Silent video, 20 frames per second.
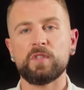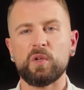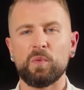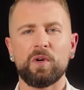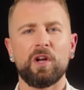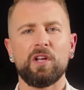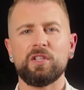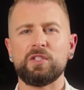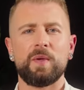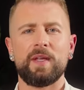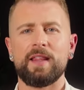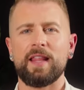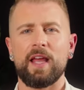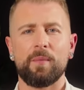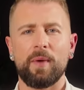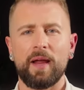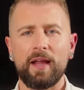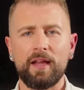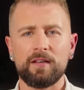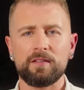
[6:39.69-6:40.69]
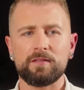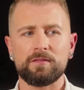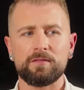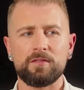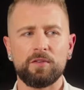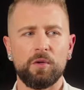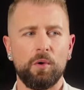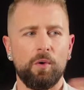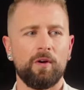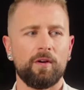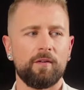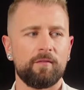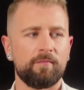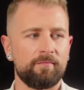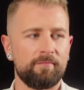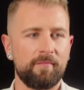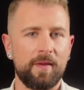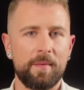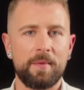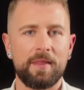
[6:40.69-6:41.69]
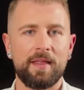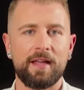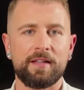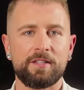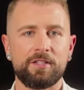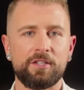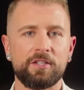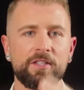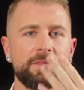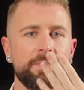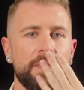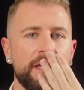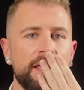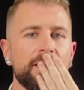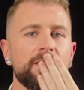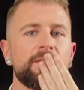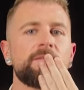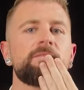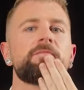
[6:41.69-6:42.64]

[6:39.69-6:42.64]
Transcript: We're all doing that, right? Or maybe that's just me.